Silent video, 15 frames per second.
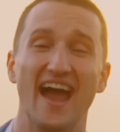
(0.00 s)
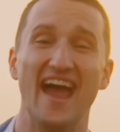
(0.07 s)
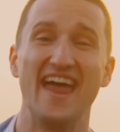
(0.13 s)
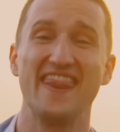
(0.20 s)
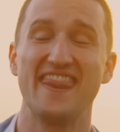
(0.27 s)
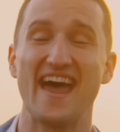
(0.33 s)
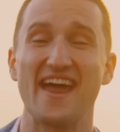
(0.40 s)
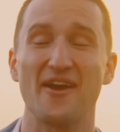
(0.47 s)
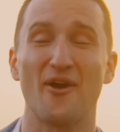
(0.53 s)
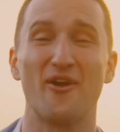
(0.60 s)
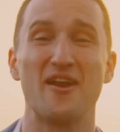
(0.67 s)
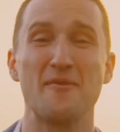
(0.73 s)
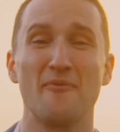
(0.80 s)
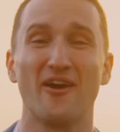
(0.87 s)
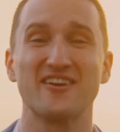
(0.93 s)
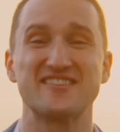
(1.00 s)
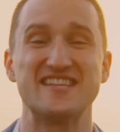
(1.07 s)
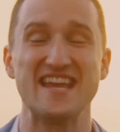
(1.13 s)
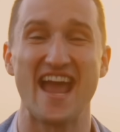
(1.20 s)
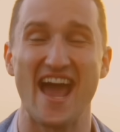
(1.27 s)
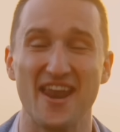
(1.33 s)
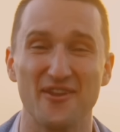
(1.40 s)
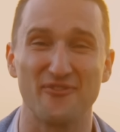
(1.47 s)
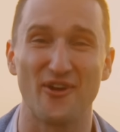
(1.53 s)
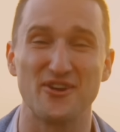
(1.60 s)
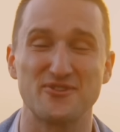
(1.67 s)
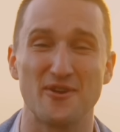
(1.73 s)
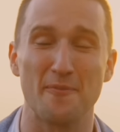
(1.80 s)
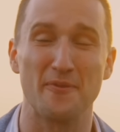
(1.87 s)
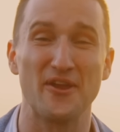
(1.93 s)
And that already marks the end of our
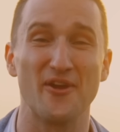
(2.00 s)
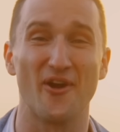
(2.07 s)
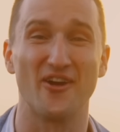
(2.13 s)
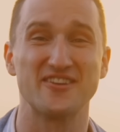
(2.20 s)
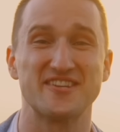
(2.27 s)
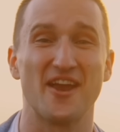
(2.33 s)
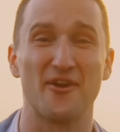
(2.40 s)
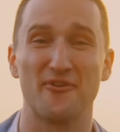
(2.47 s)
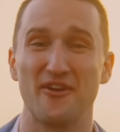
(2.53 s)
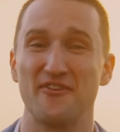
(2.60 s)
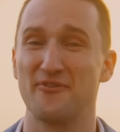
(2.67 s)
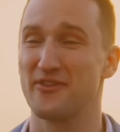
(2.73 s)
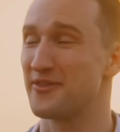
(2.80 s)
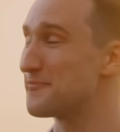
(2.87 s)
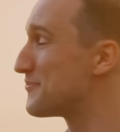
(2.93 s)
trip here on Tenerife with the